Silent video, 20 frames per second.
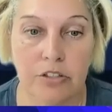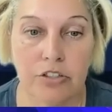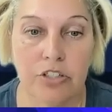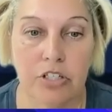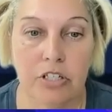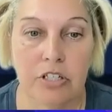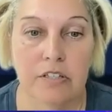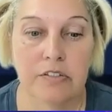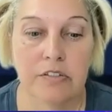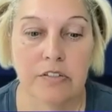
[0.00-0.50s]

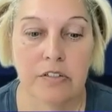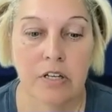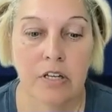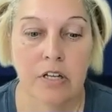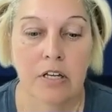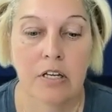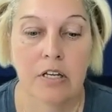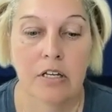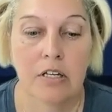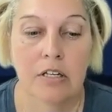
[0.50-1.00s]
She
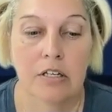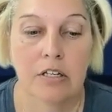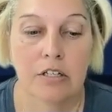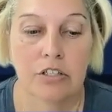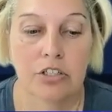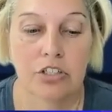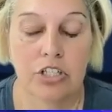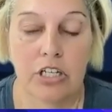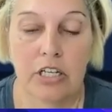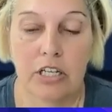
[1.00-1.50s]

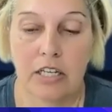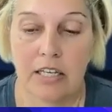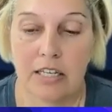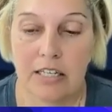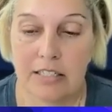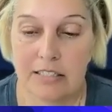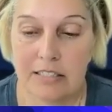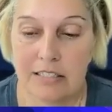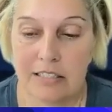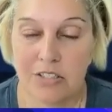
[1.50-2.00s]

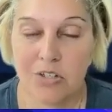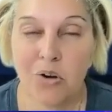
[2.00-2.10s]
is